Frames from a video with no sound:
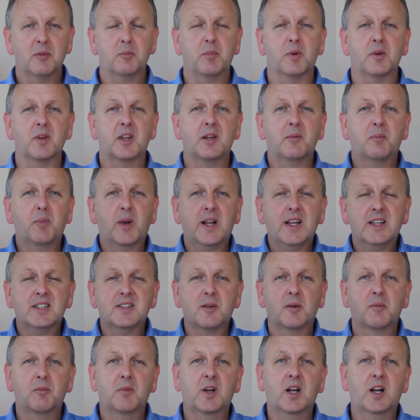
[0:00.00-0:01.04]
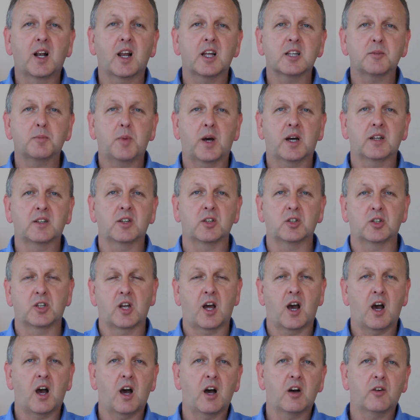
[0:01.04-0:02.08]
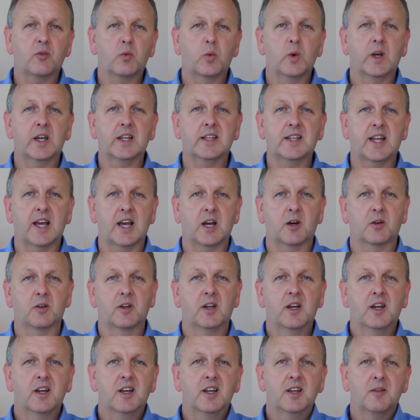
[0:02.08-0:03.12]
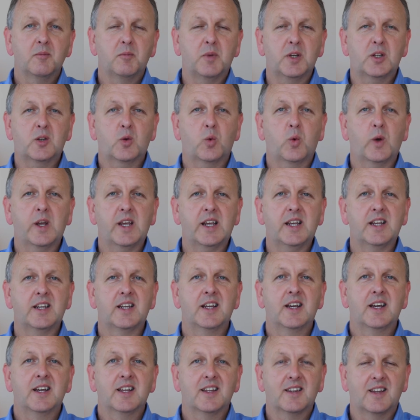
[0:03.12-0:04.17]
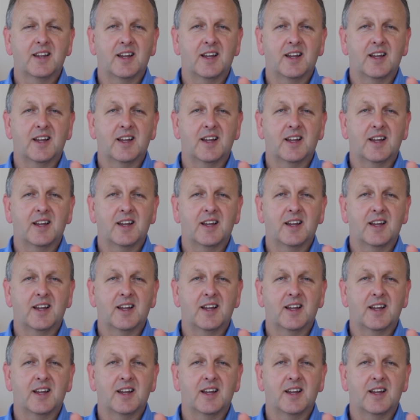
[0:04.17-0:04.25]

but they placed a glass partition halfway down between